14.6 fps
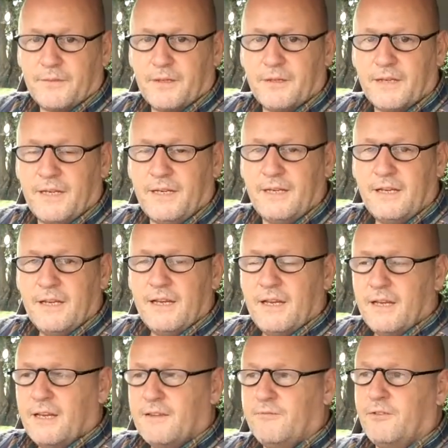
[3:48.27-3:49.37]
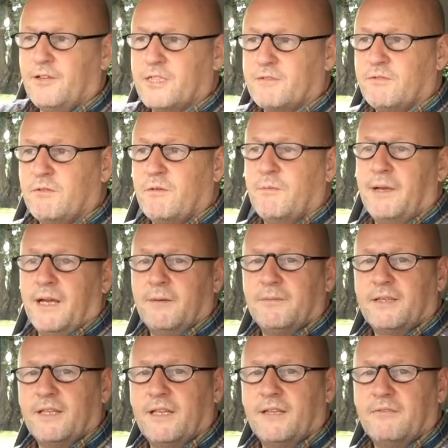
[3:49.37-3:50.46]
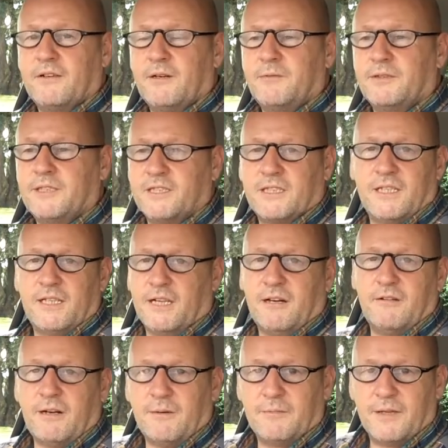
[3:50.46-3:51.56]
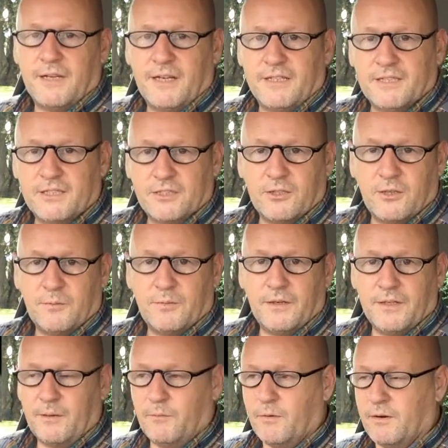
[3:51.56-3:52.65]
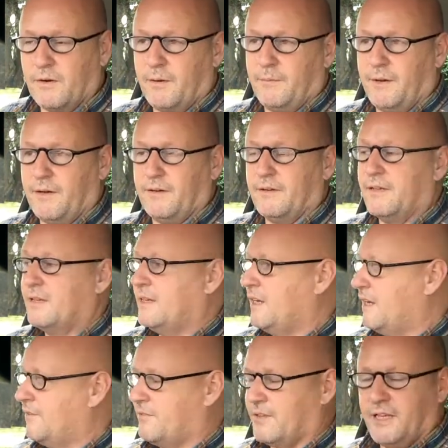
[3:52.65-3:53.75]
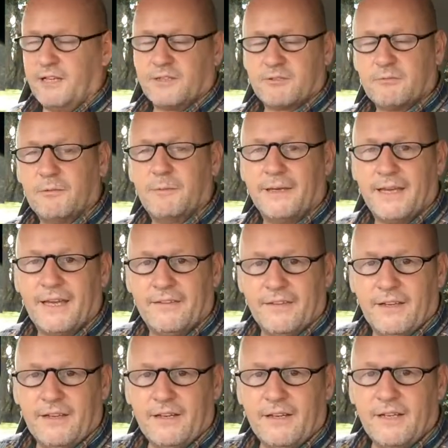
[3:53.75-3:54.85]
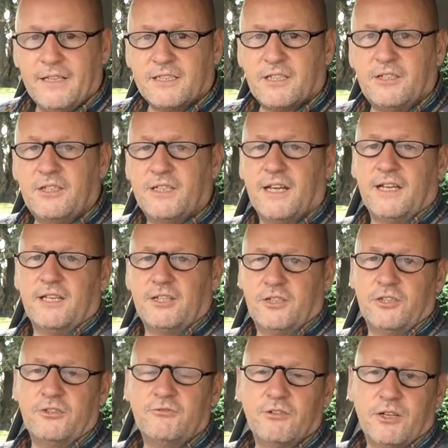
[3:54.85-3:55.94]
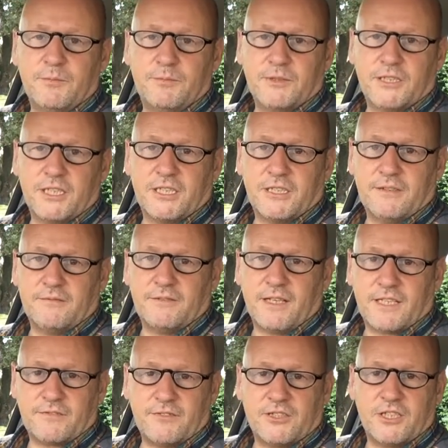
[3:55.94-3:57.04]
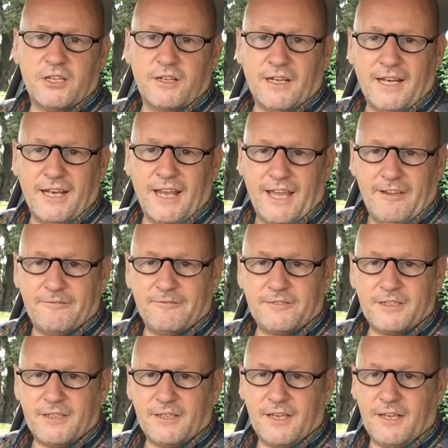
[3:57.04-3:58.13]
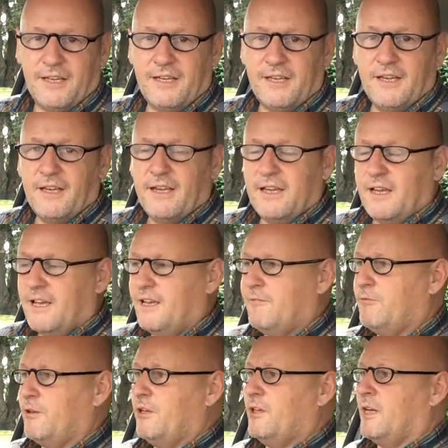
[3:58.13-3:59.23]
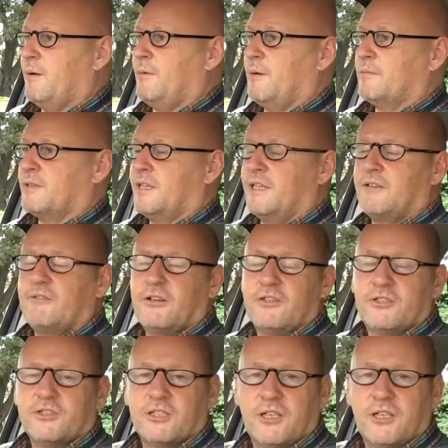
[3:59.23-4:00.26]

Okay, first of all, when we come to the end of the road, we're just going to go up there and stop and then worry about everything else when we get there. So you get your good road position. That's for turning left. Okay, if when you come up to the end of the road, you're